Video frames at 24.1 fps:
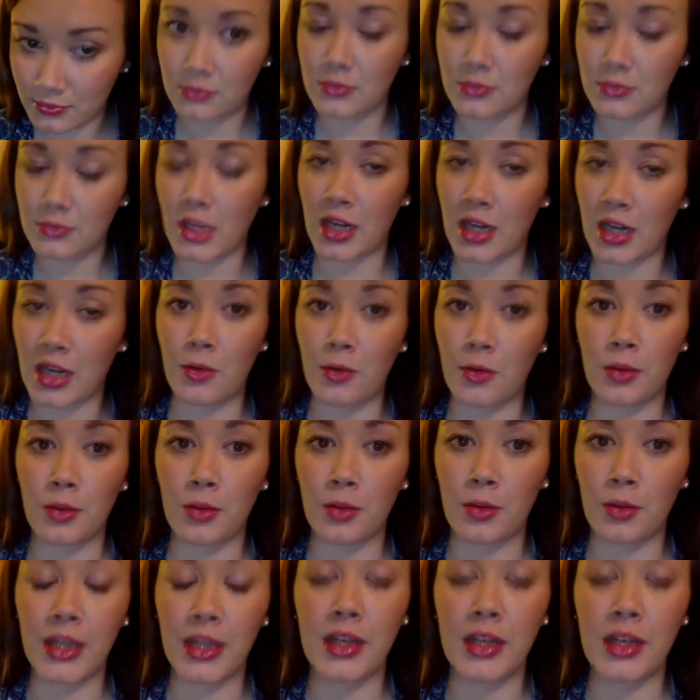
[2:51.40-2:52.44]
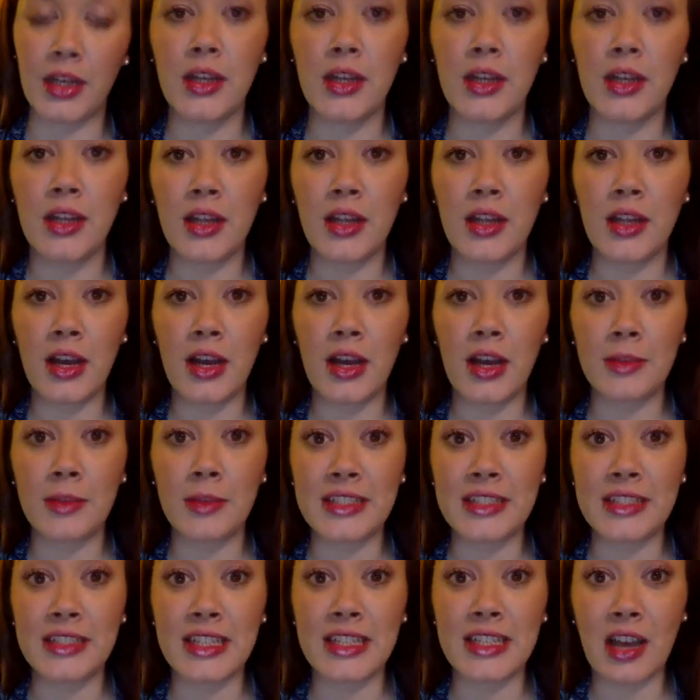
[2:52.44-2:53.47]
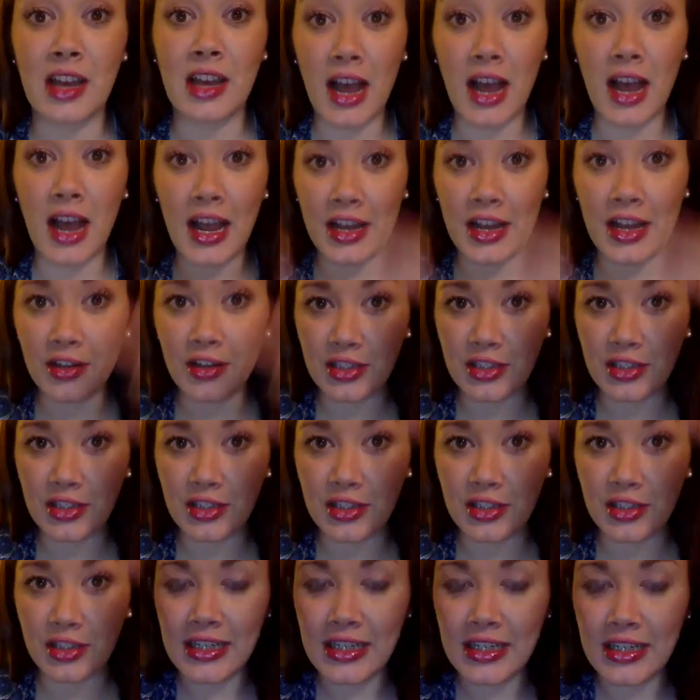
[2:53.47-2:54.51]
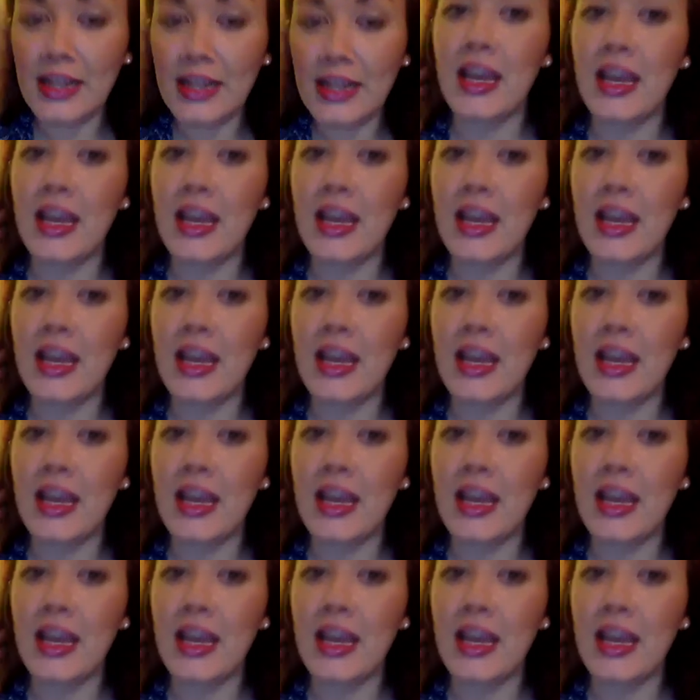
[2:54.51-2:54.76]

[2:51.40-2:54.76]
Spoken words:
I could be wrong, but at least that's how I understand it.